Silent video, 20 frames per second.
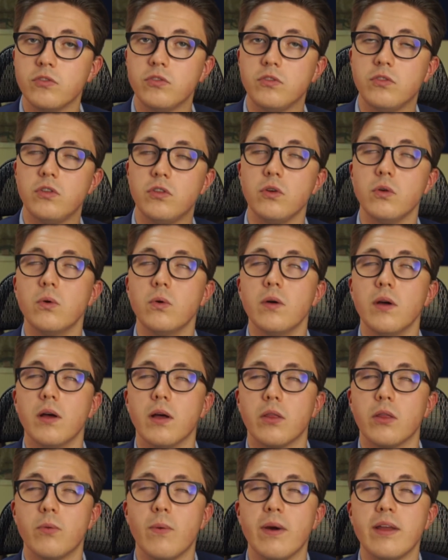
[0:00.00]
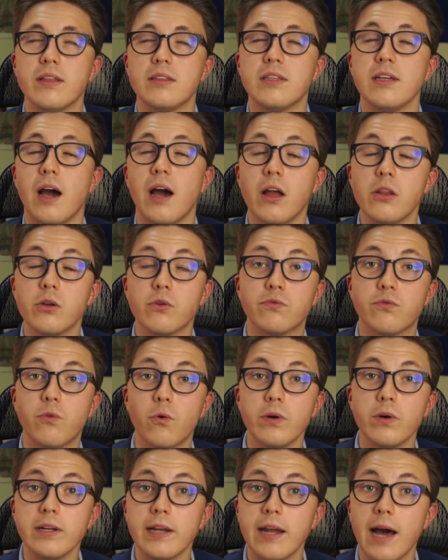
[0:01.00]
to the way that the other
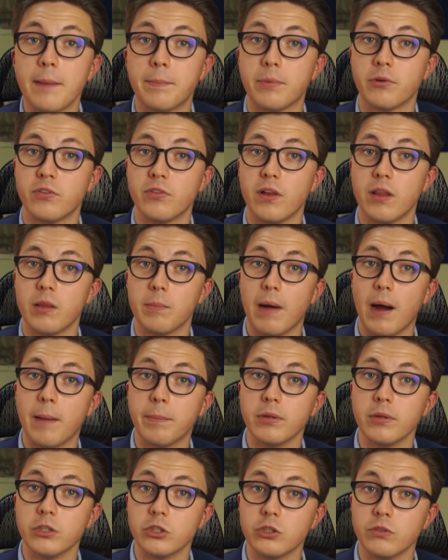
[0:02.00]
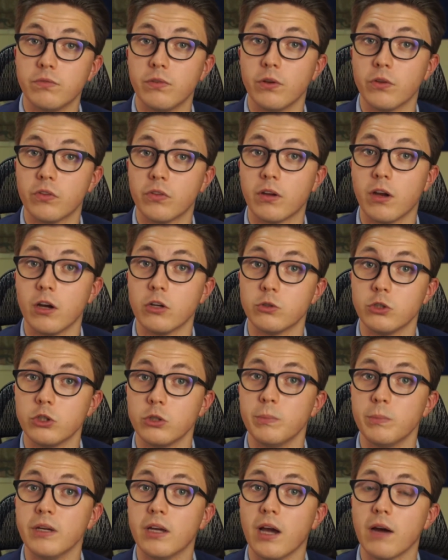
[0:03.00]
49% of the population feels the country
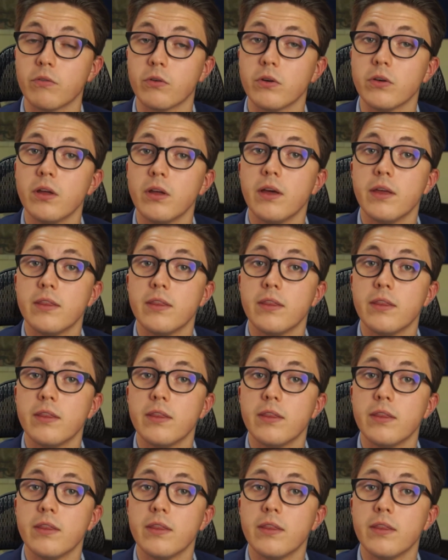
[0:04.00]
should be governed,